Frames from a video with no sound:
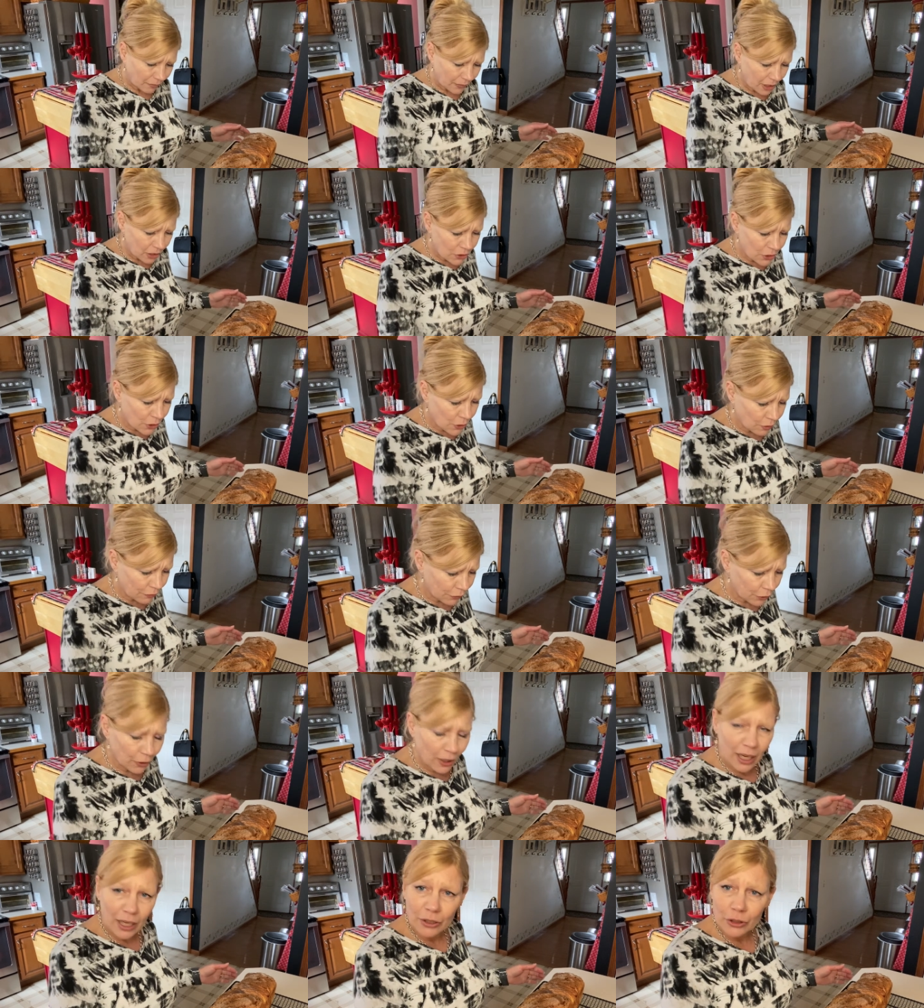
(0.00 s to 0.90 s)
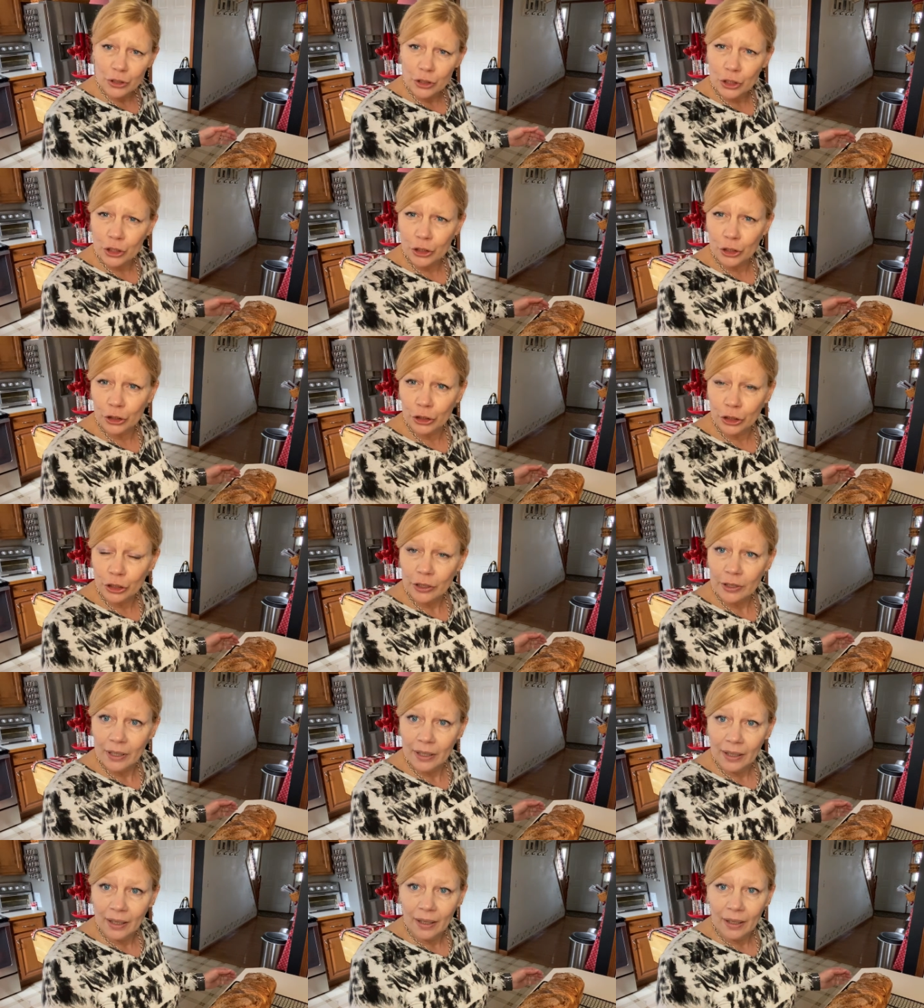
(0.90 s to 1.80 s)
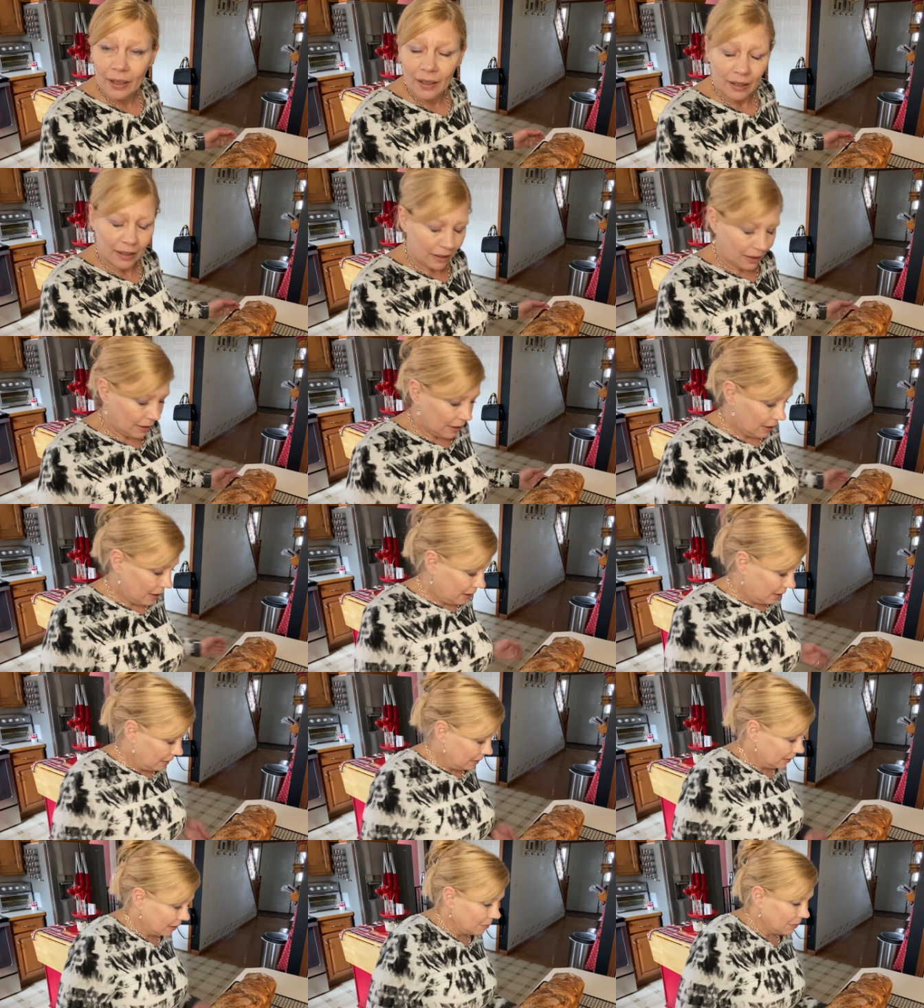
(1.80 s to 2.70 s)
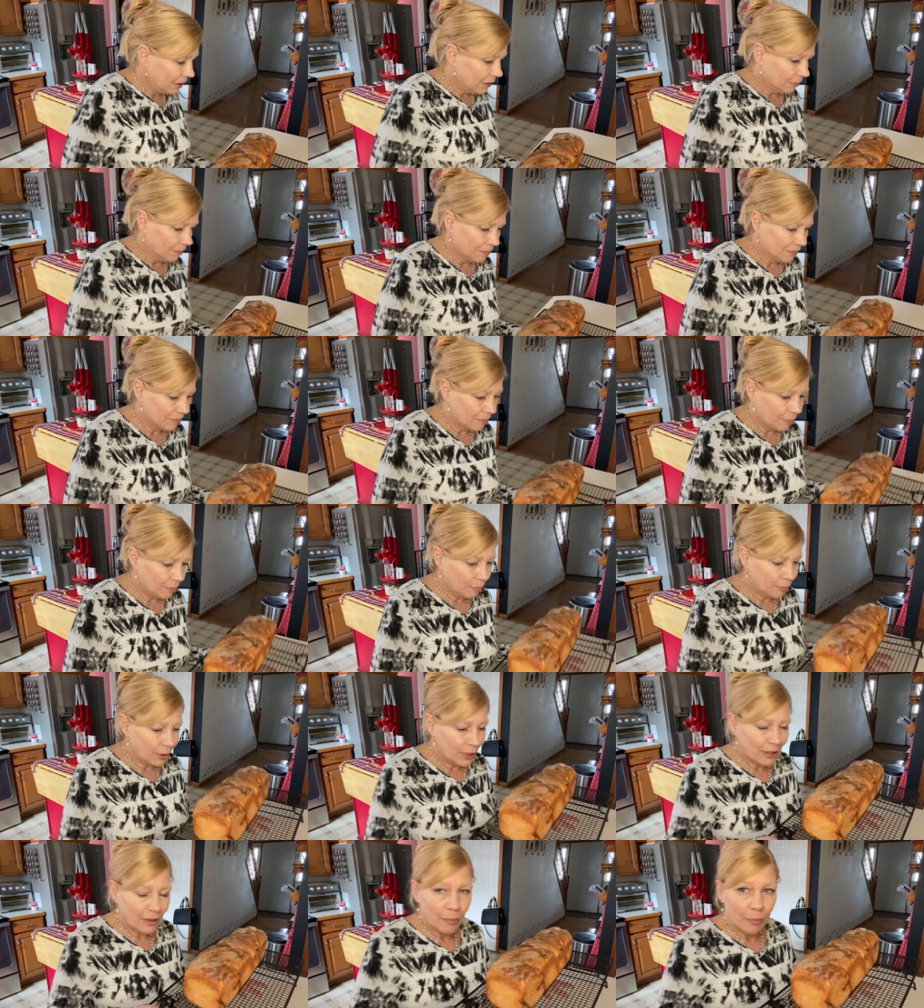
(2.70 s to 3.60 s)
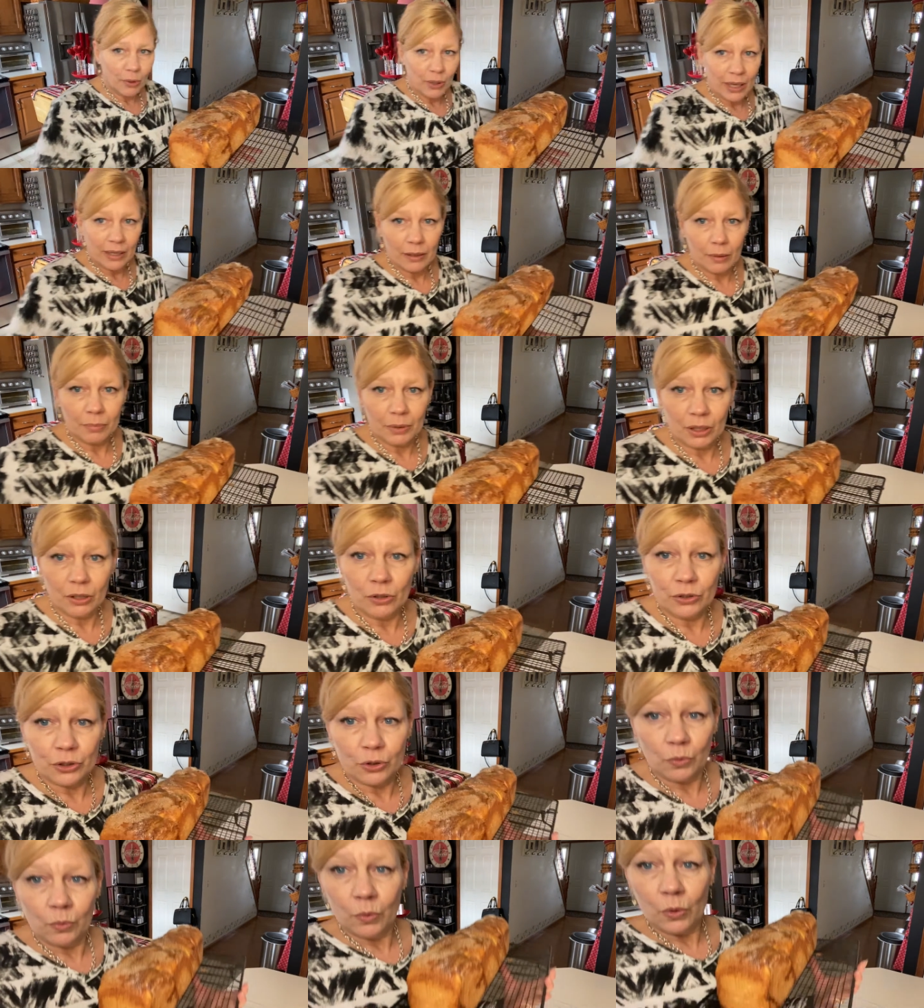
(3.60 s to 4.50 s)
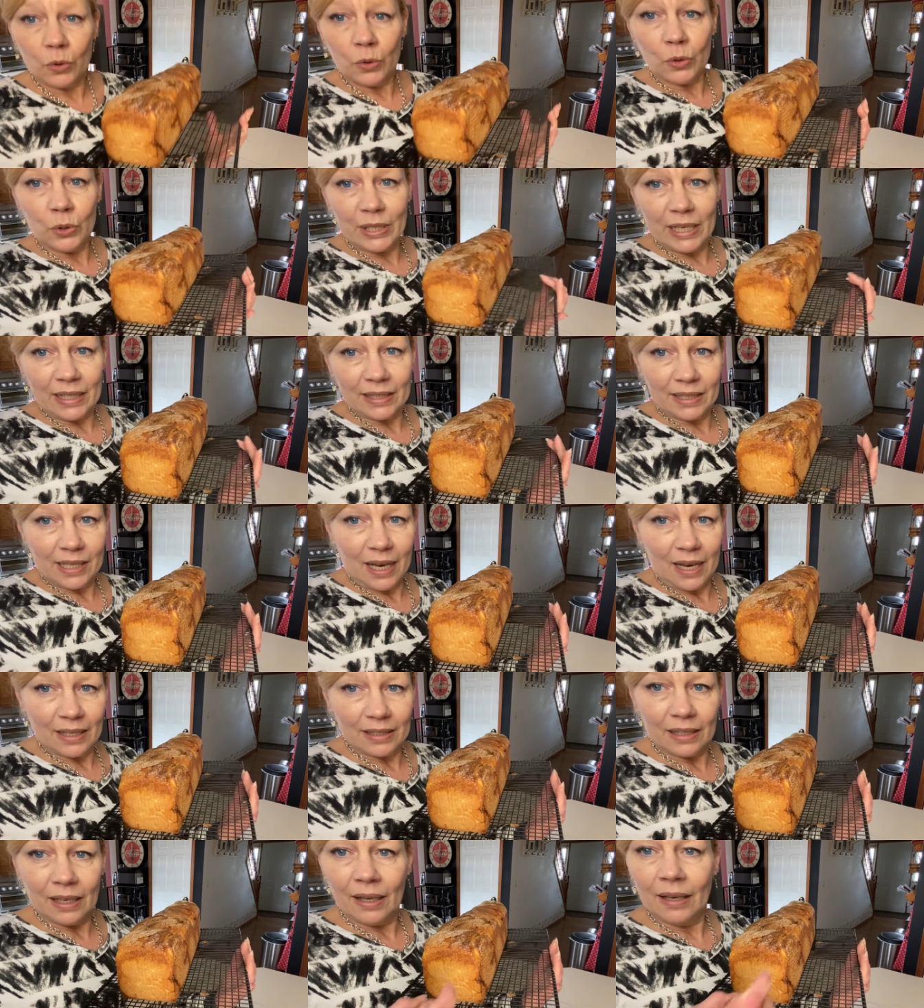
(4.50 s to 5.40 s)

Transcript: So if you're unsure, let me bring the bread up closer. Woo, that's hot.